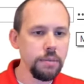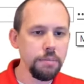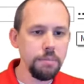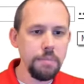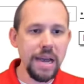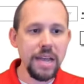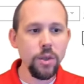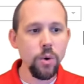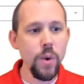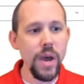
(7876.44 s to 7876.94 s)

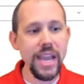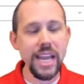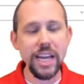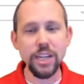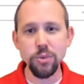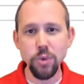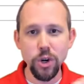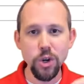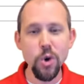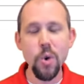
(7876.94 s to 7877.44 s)
By the way,
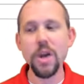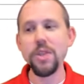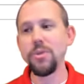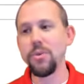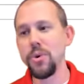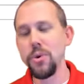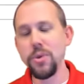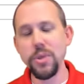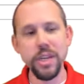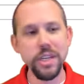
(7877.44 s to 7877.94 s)
as we're going
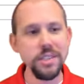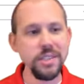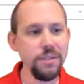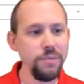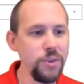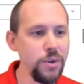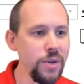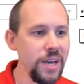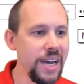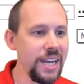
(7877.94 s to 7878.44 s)
through this, if
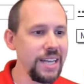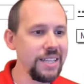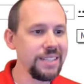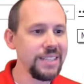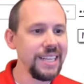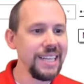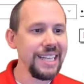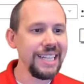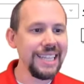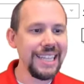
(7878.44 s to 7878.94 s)
you guys
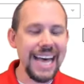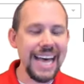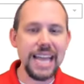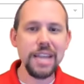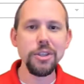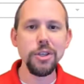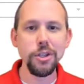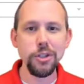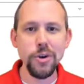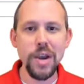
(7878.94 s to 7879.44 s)

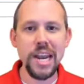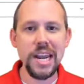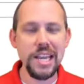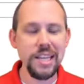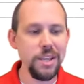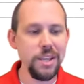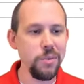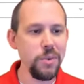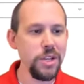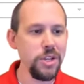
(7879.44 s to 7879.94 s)
like the training
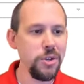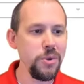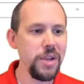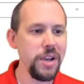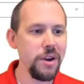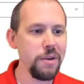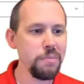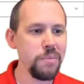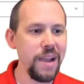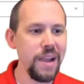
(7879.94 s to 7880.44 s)
that we do
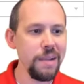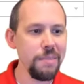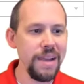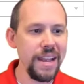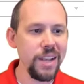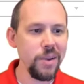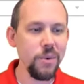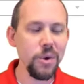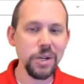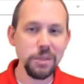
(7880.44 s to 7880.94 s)
here at
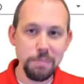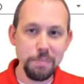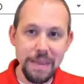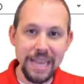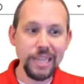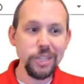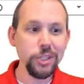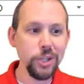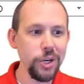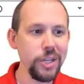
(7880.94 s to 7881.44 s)
Pragmatic Work,
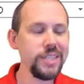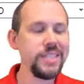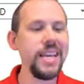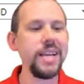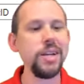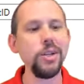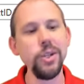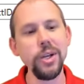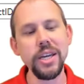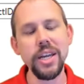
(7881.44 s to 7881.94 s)
make sure to
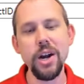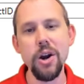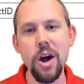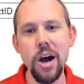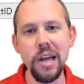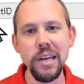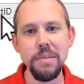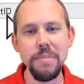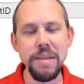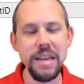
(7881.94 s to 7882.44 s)
take a look at our
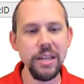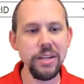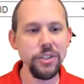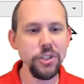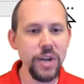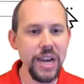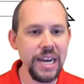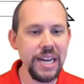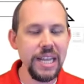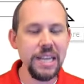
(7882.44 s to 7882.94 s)
on-demand
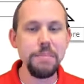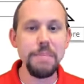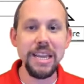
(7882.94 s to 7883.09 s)
training.